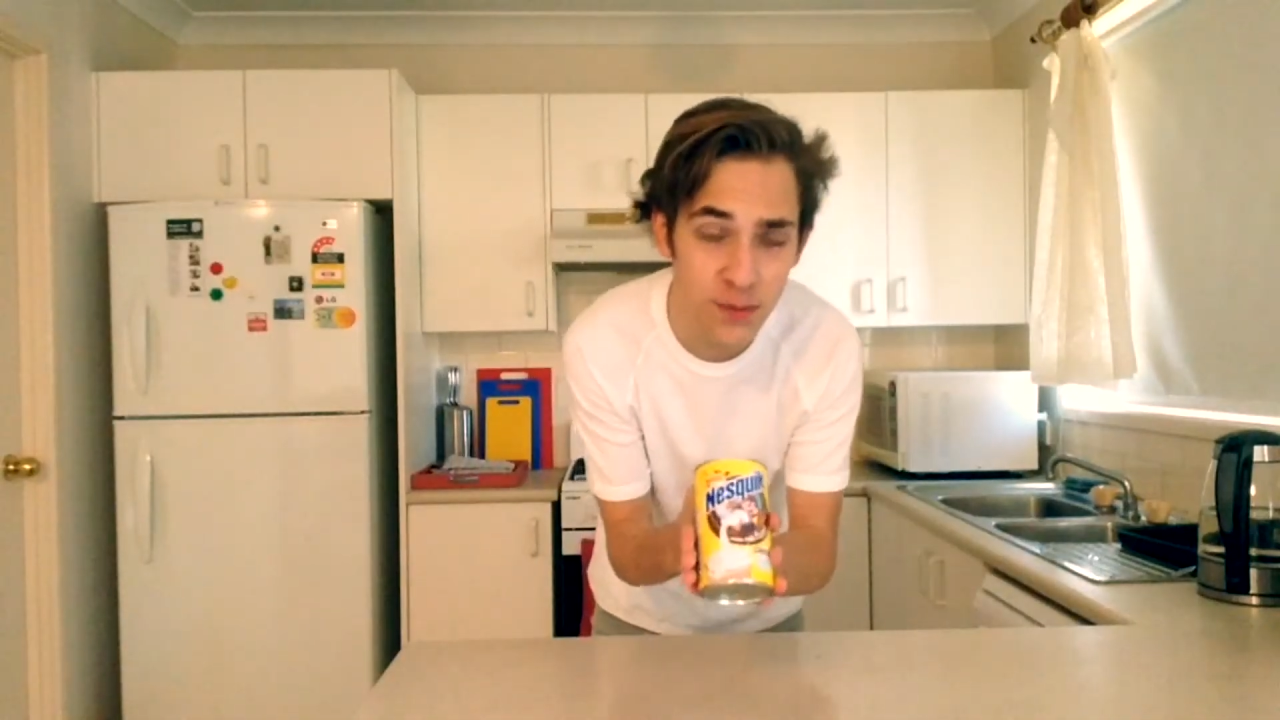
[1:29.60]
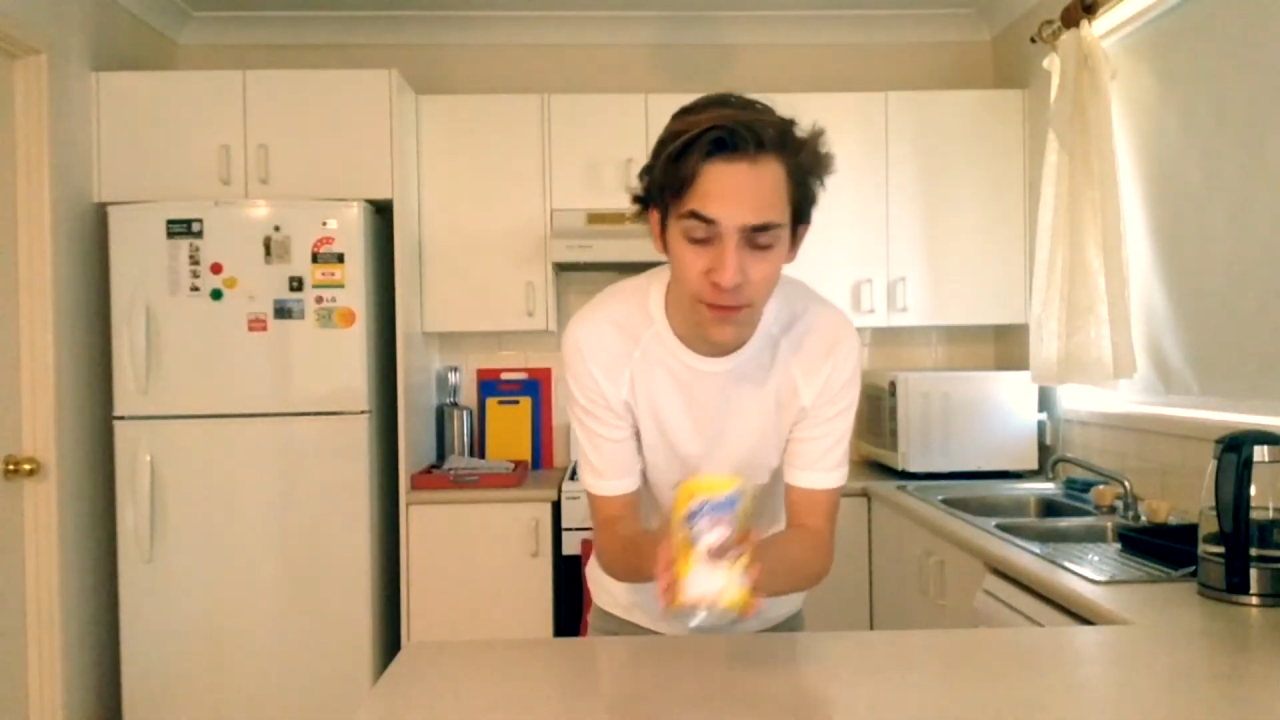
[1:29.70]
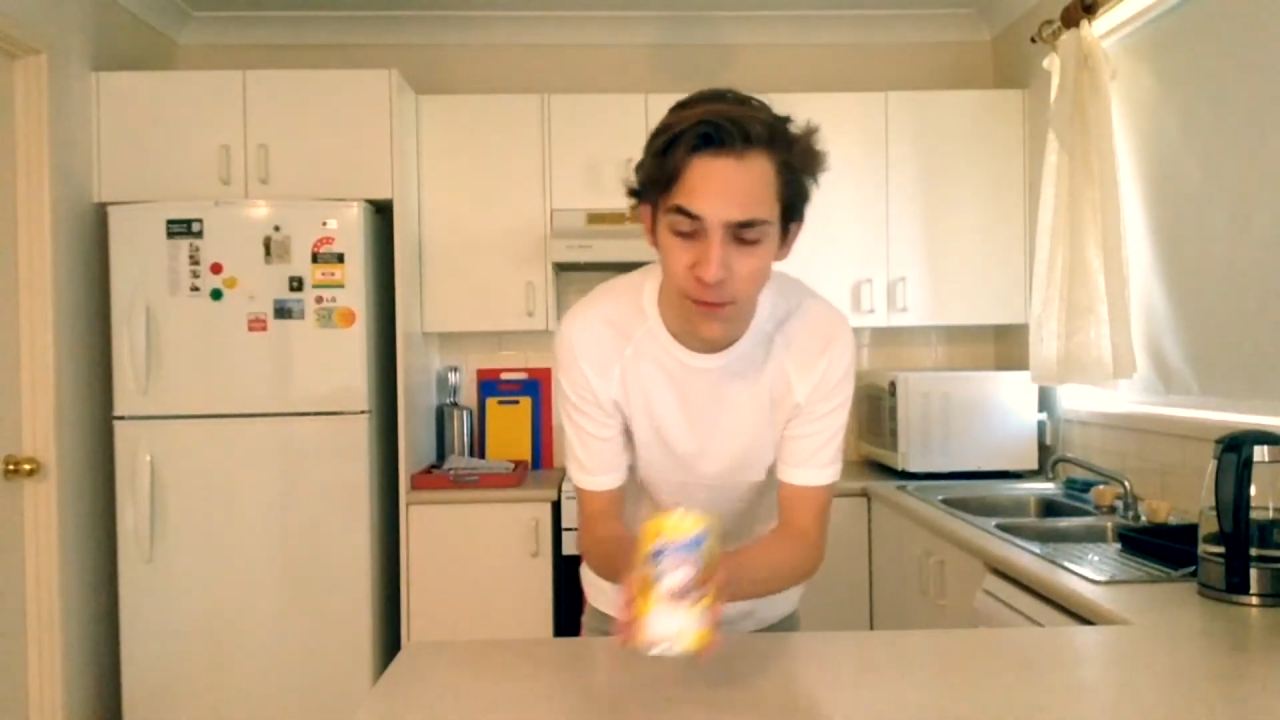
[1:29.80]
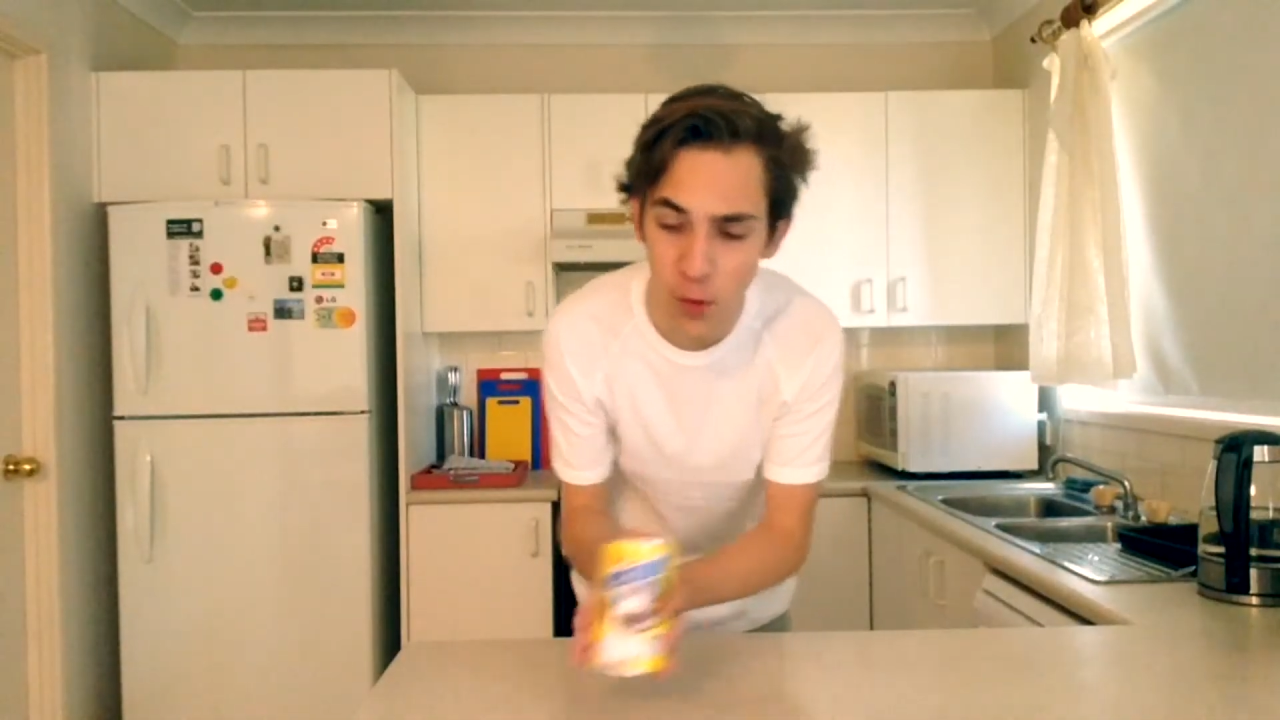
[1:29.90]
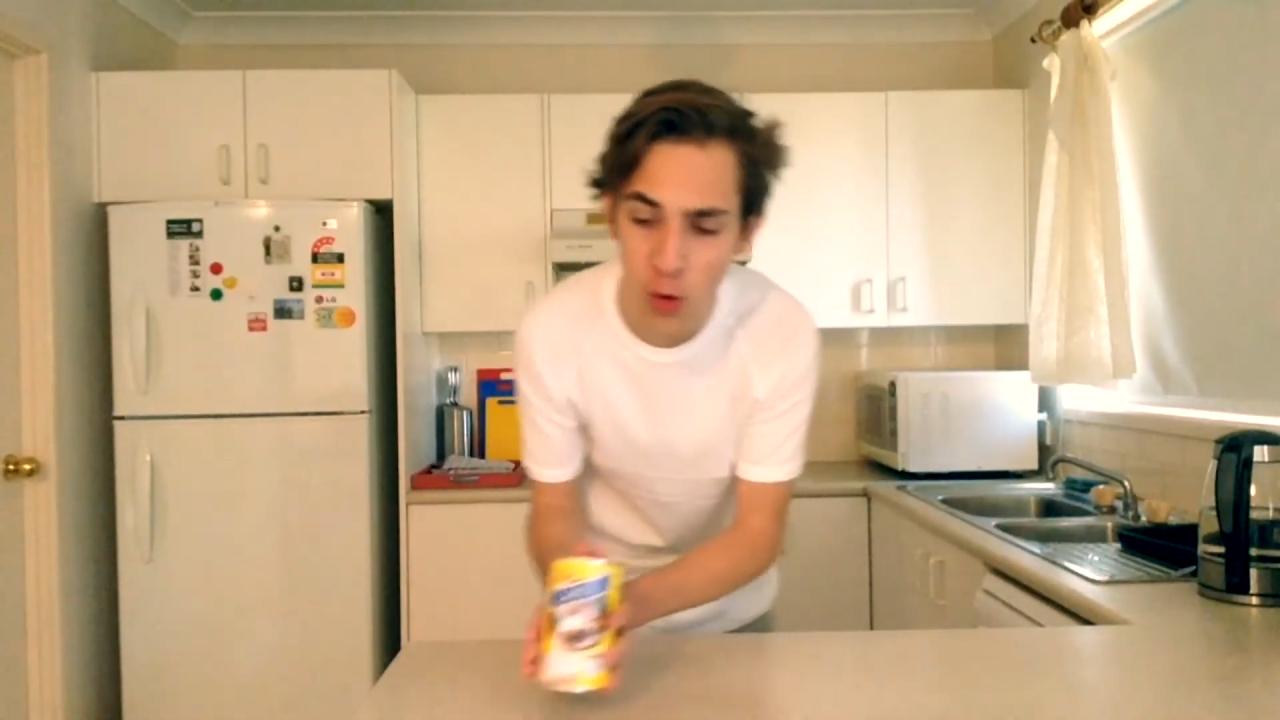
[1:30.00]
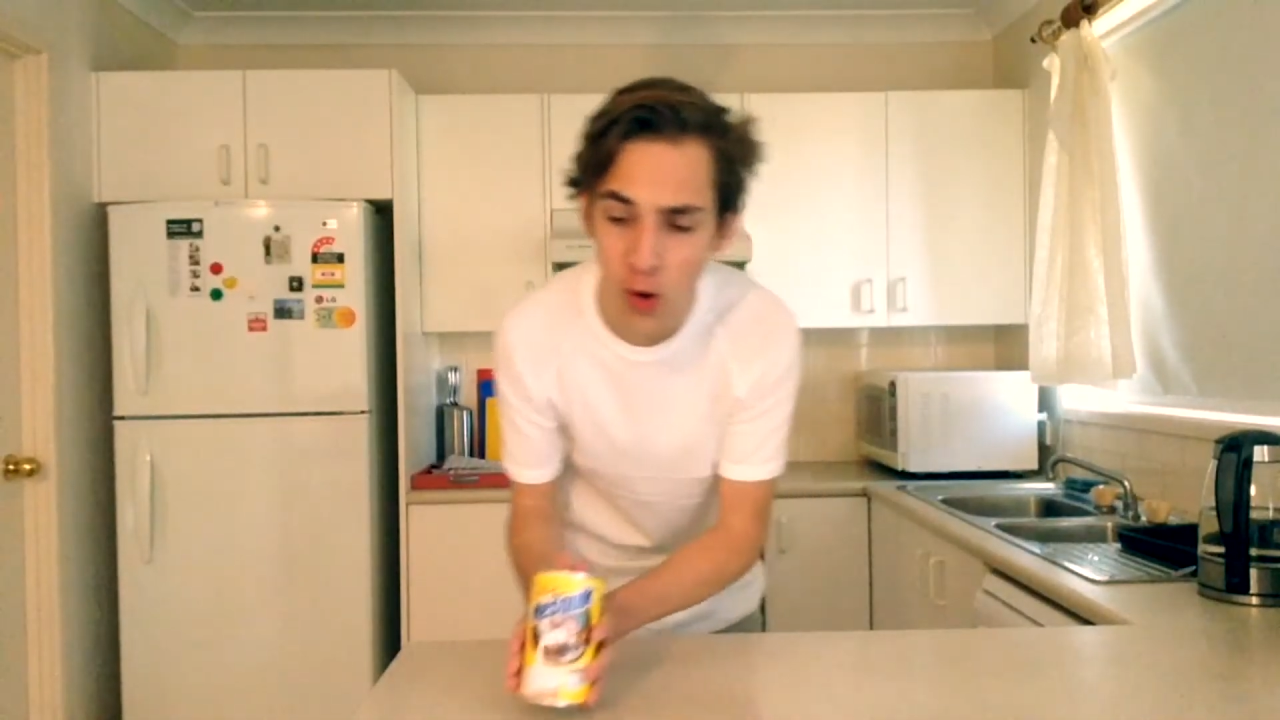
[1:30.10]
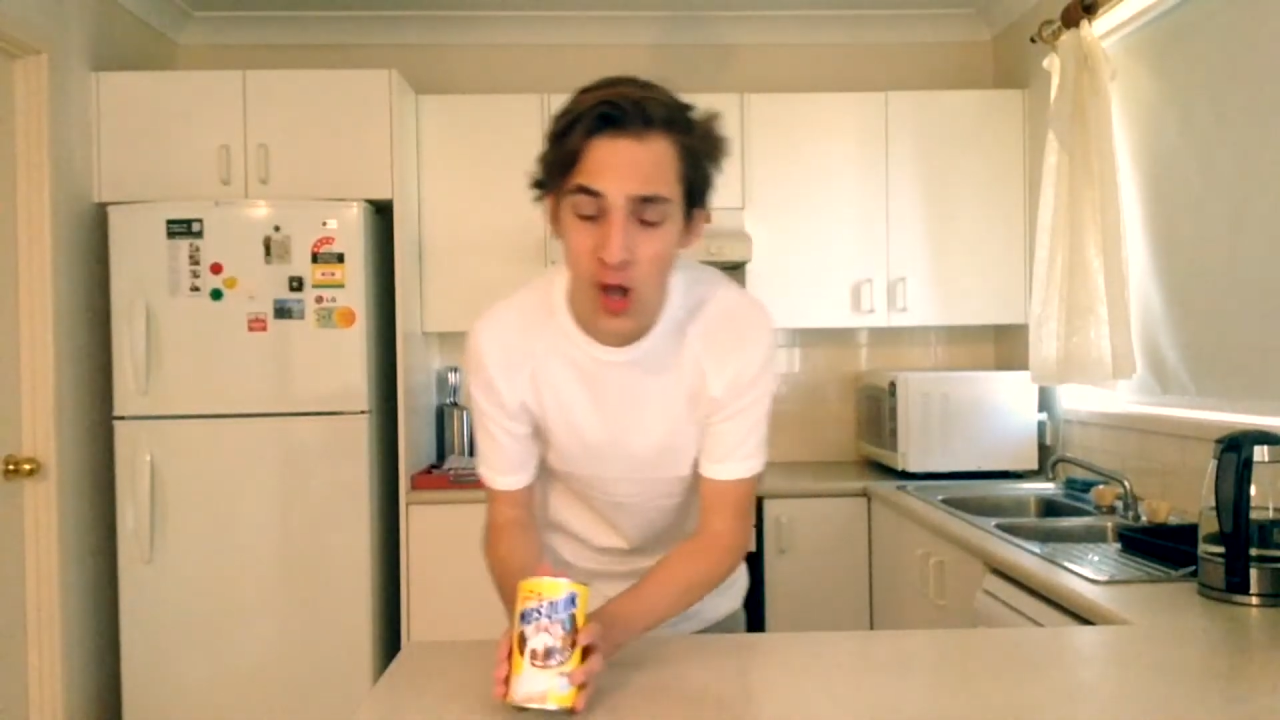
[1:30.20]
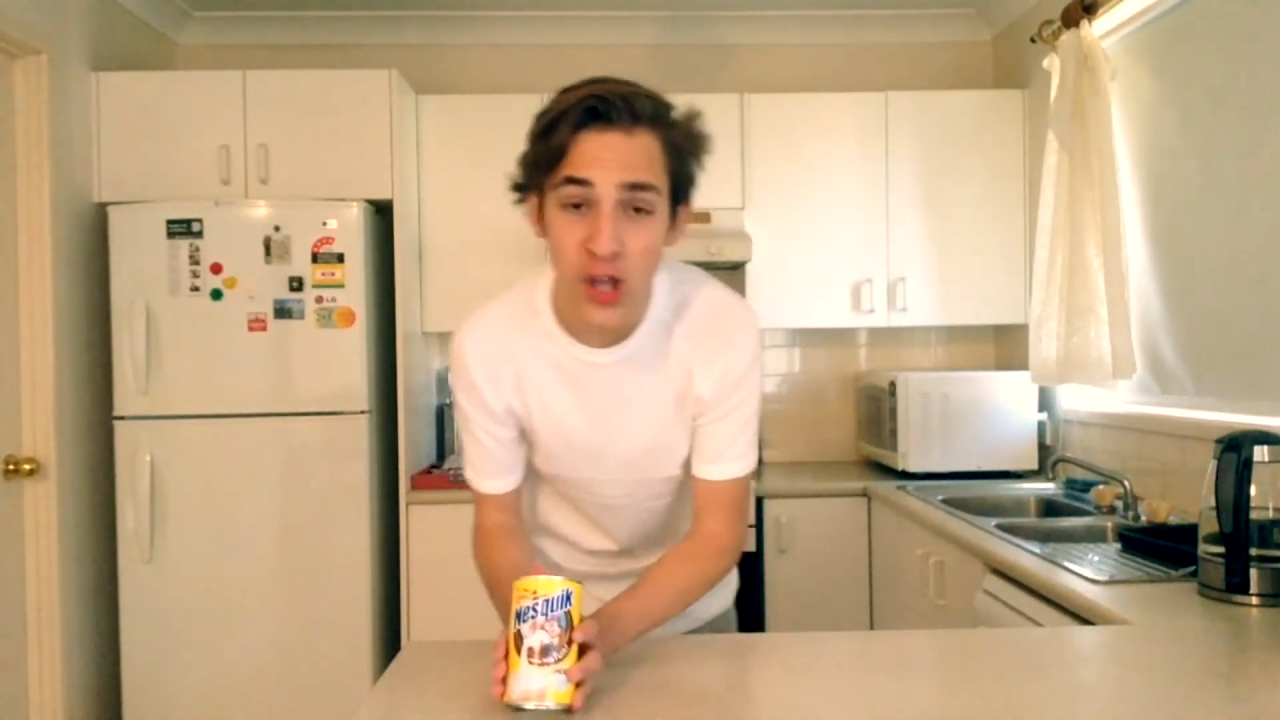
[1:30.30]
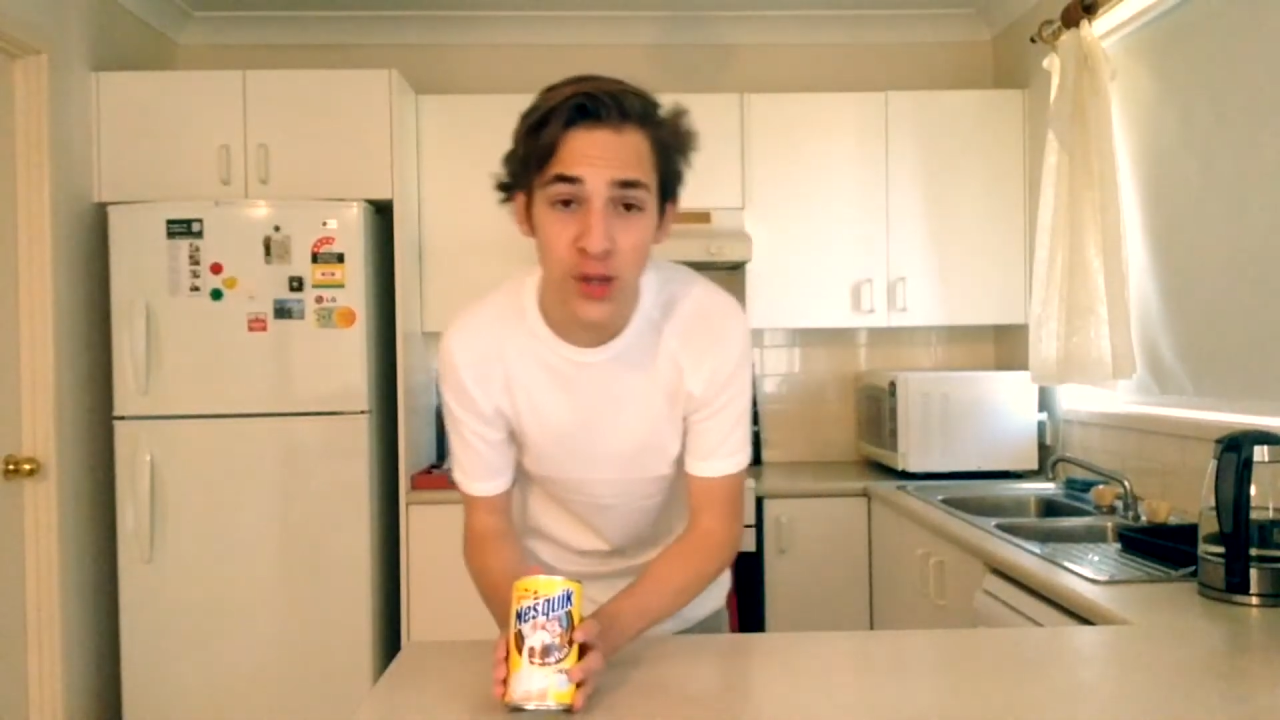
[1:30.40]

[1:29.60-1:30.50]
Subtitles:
before,